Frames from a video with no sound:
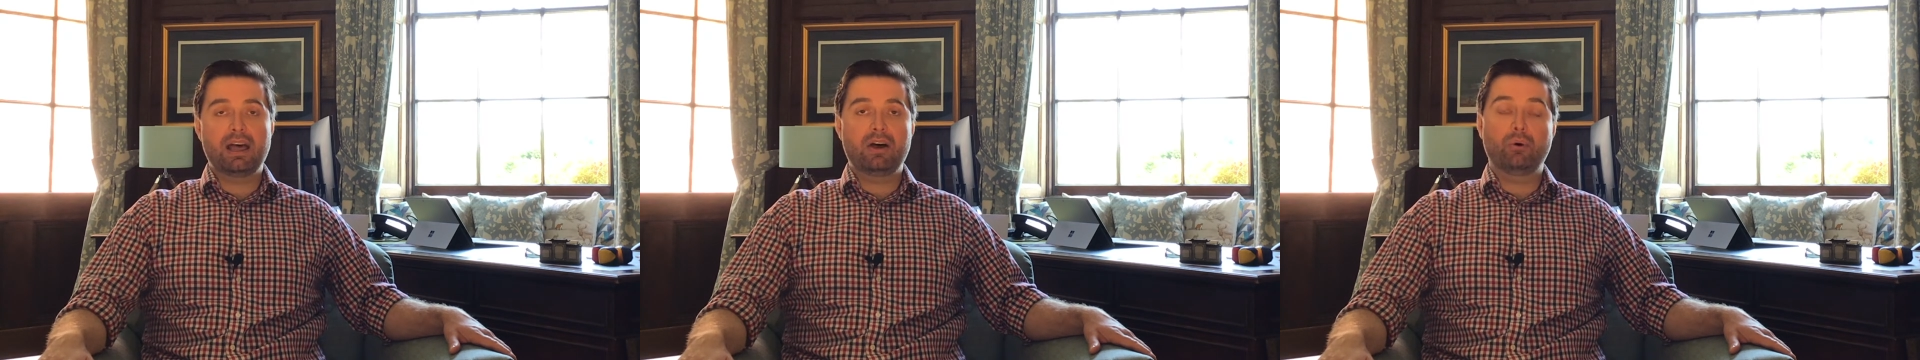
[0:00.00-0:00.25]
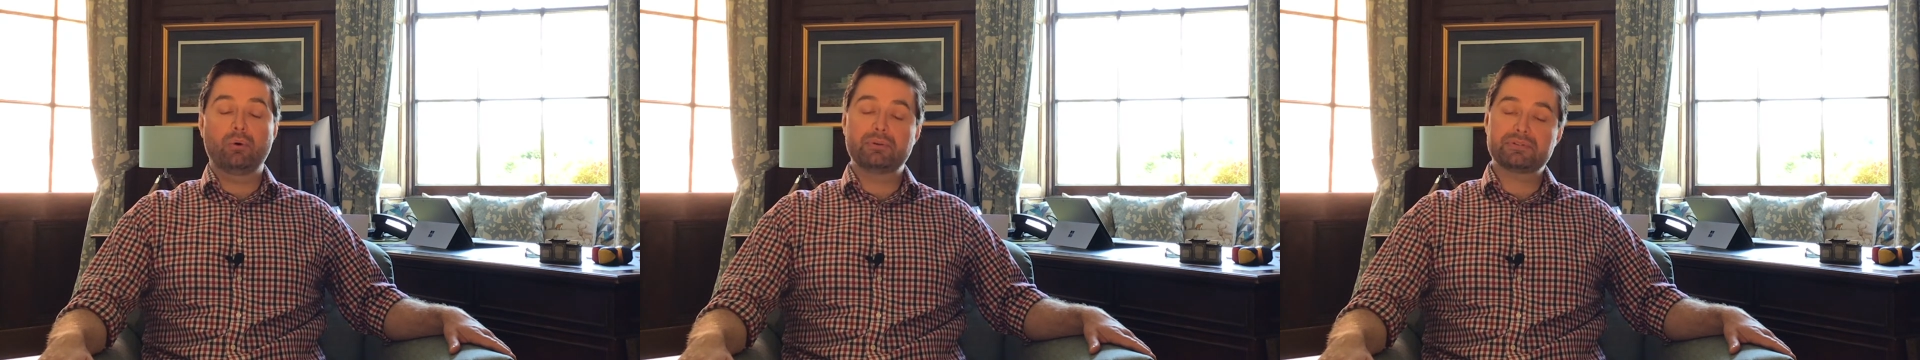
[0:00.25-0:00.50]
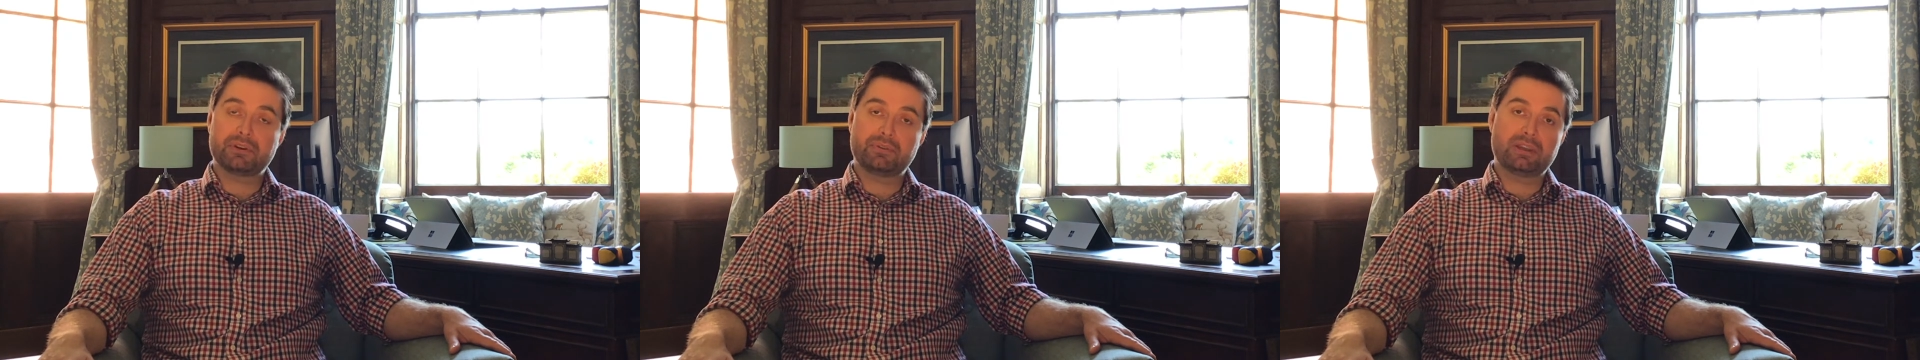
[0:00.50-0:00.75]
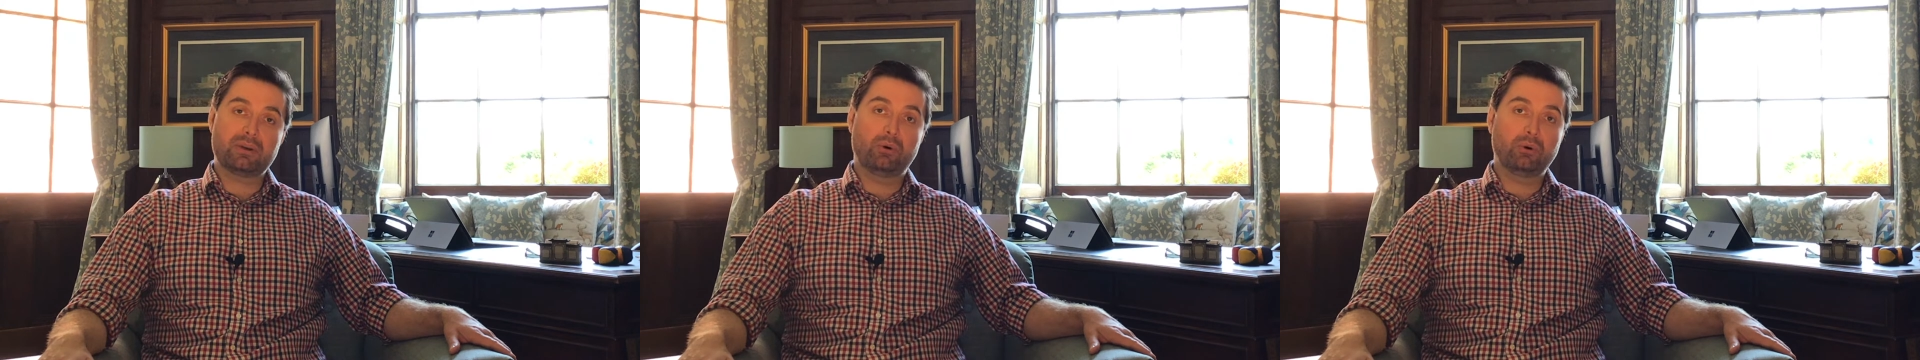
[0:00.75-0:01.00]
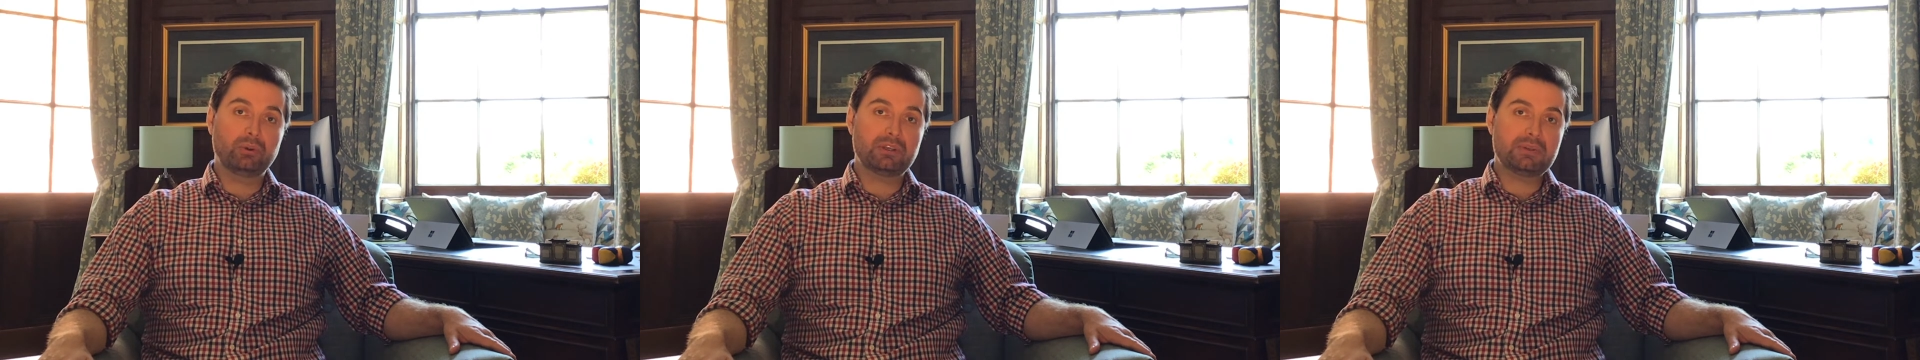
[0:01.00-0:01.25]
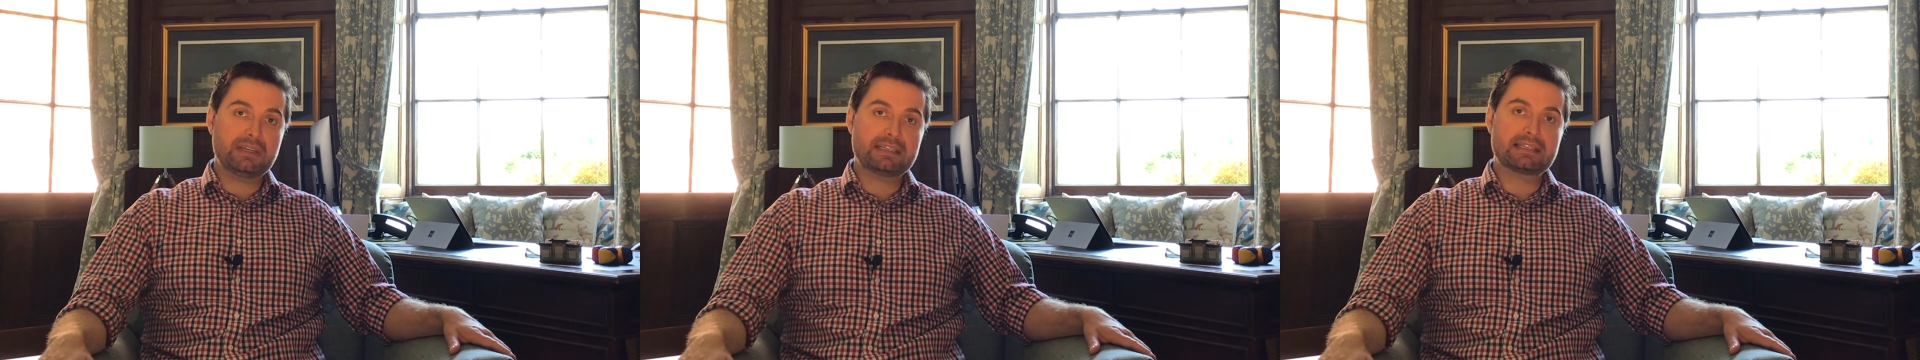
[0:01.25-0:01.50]
Also, the All
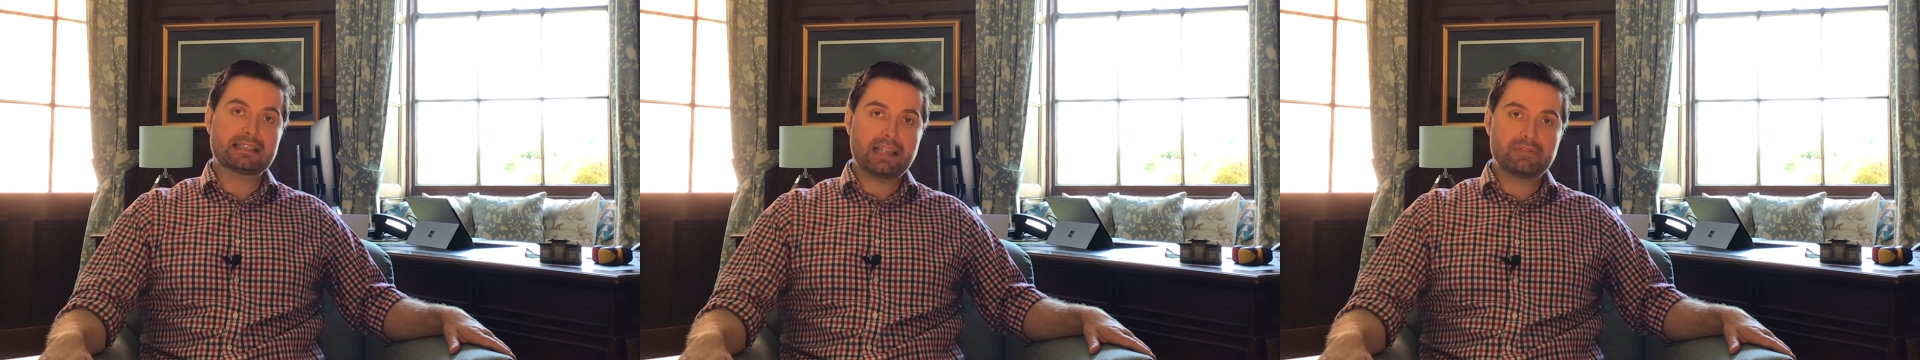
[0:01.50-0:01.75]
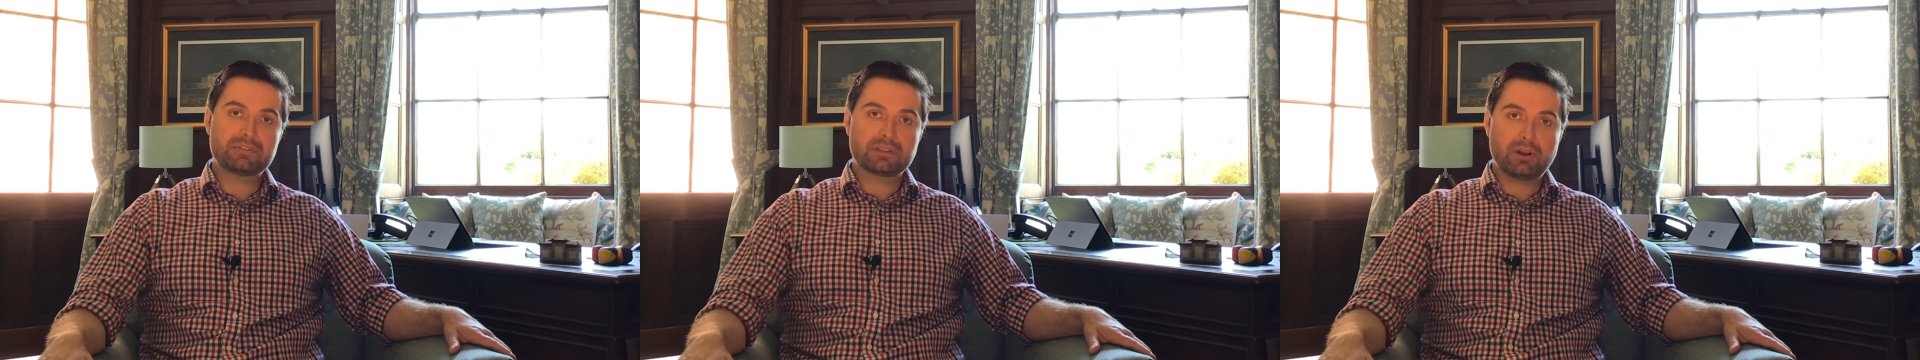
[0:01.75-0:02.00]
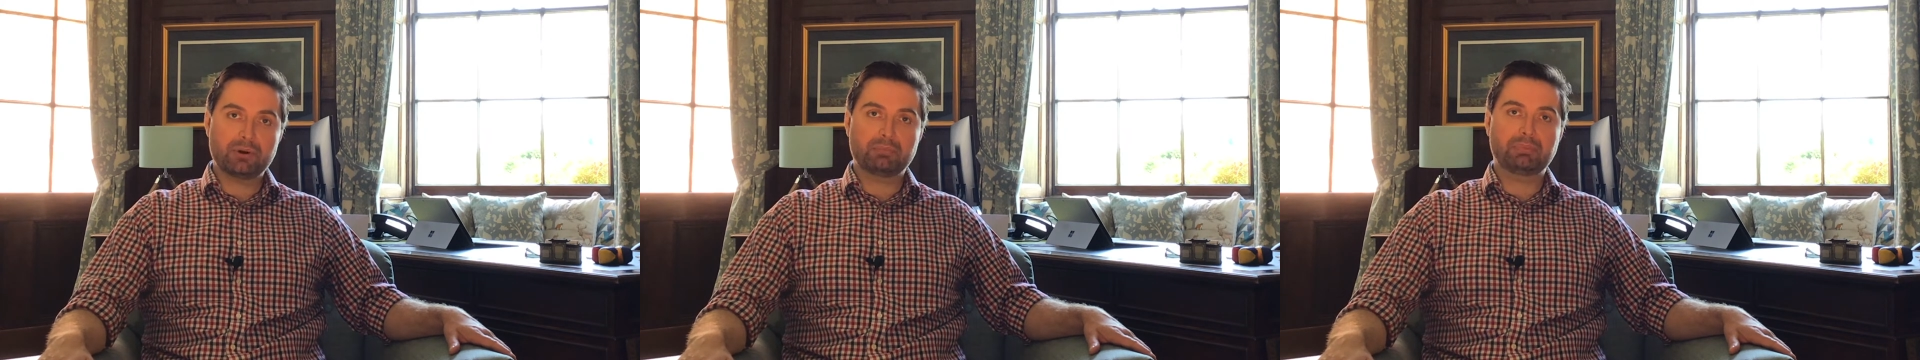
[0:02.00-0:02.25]
You Need Is Love song.